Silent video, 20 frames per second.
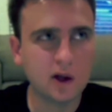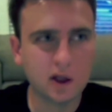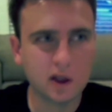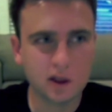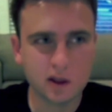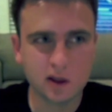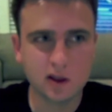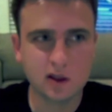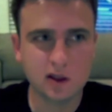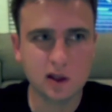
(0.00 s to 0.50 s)
there
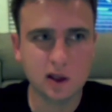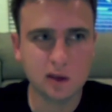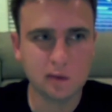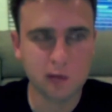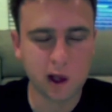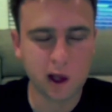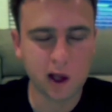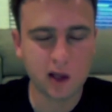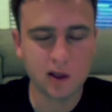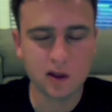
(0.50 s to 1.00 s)
is some
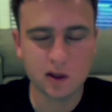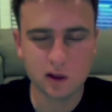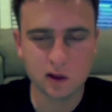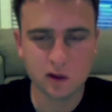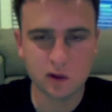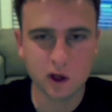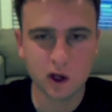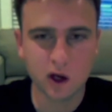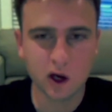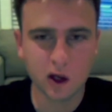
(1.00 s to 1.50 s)
plans
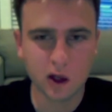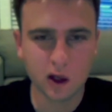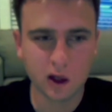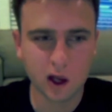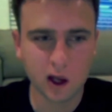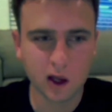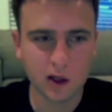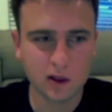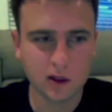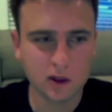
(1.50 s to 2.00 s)
regarding
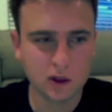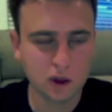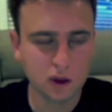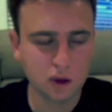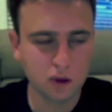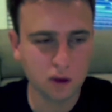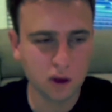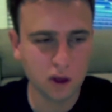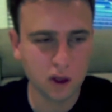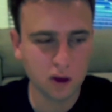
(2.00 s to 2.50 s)
that.
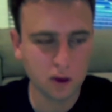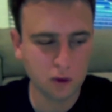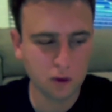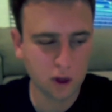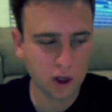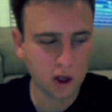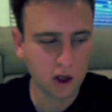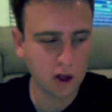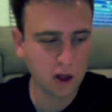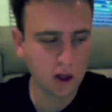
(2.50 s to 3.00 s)
So we're
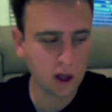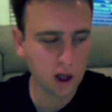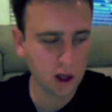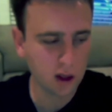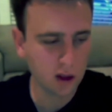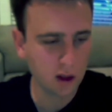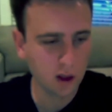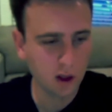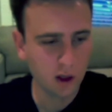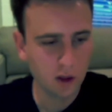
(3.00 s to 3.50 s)
working on
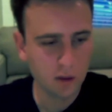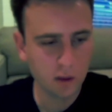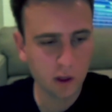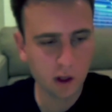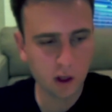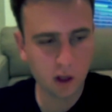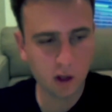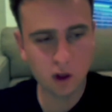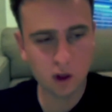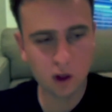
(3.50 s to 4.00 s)
that.
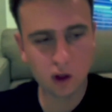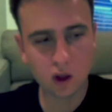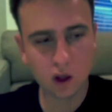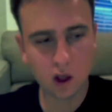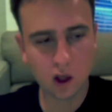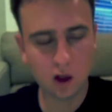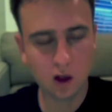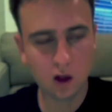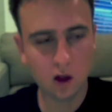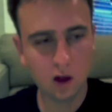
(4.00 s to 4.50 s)
But even though
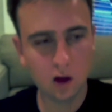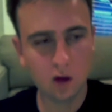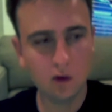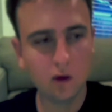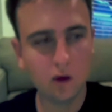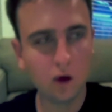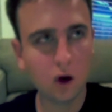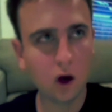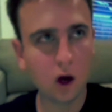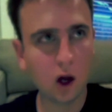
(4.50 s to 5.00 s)
like
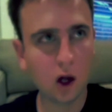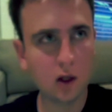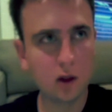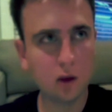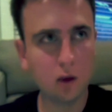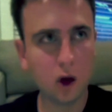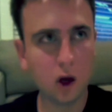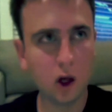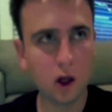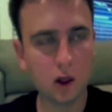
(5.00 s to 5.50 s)
for us
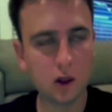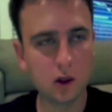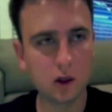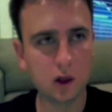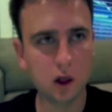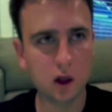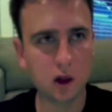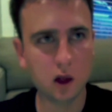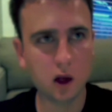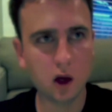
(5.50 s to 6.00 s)
as a wallet,
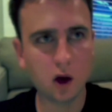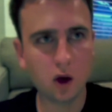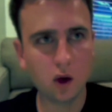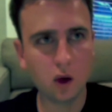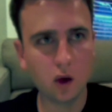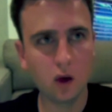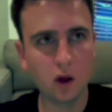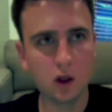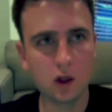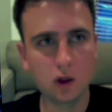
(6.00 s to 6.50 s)
I think
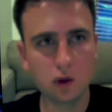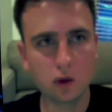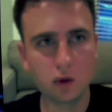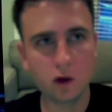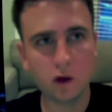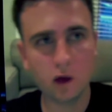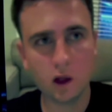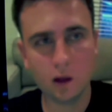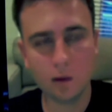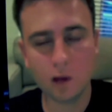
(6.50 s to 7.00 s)
our goal is to
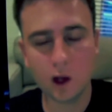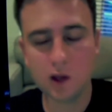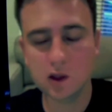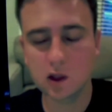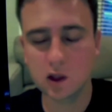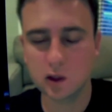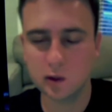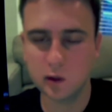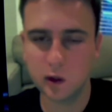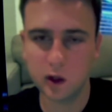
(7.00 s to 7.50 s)
provide the
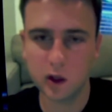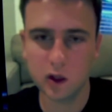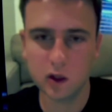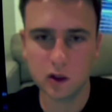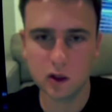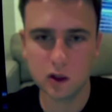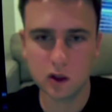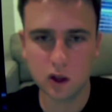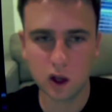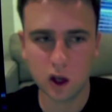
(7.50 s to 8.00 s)
best
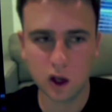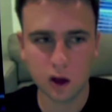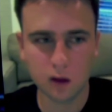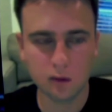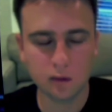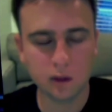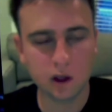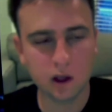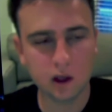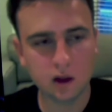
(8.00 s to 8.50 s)
experience.
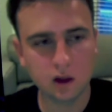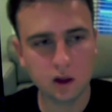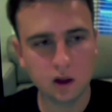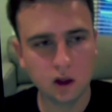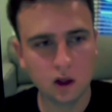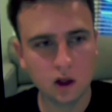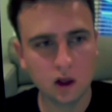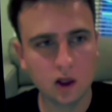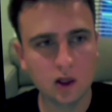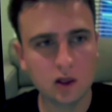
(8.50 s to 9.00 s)
But
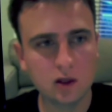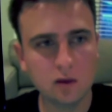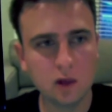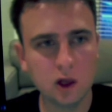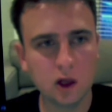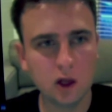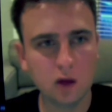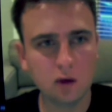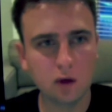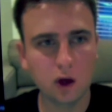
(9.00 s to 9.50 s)
it doesn't
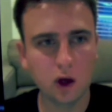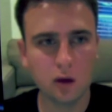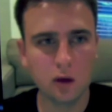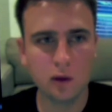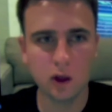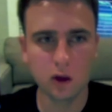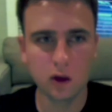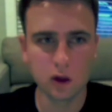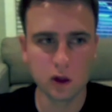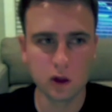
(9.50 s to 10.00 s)
mean that we're going
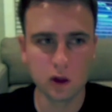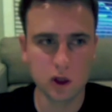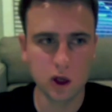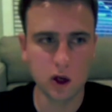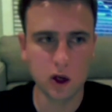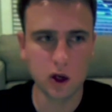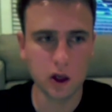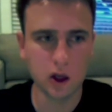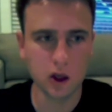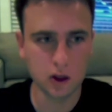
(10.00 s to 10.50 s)
to build all the
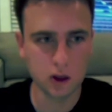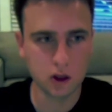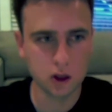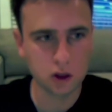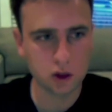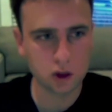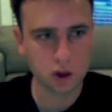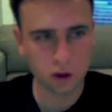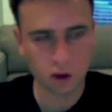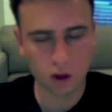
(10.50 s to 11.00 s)
technology.
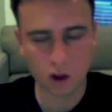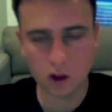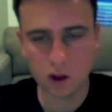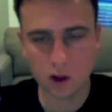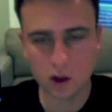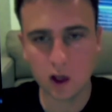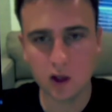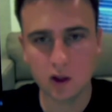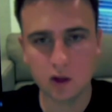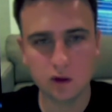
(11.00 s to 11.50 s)
So
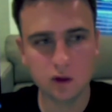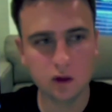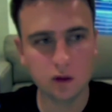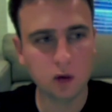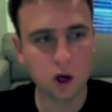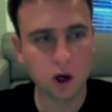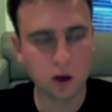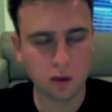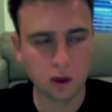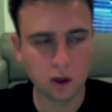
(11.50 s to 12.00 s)
there's lots of
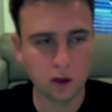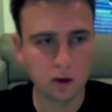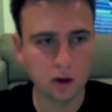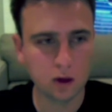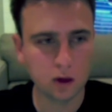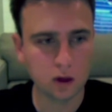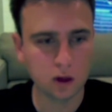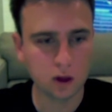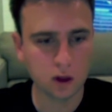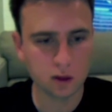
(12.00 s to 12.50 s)
smart
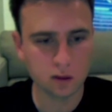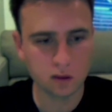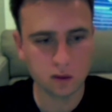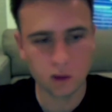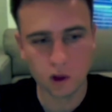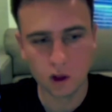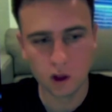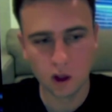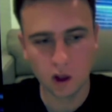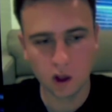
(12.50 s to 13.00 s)
people
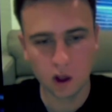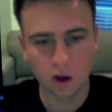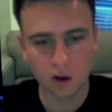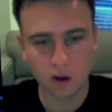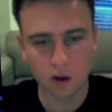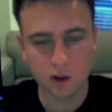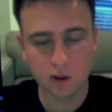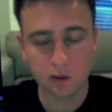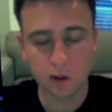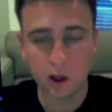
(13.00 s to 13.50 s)
on
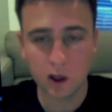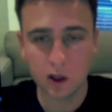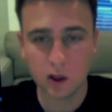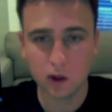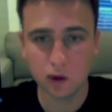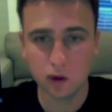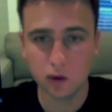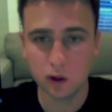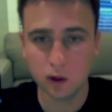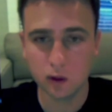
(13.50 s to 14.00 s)
in
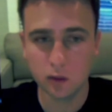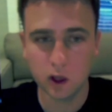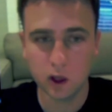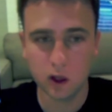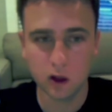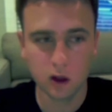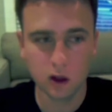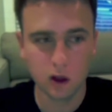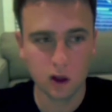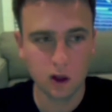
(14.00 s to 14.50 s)
space who will
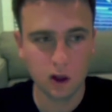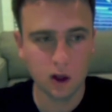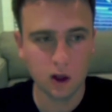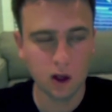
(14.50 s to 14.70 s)
be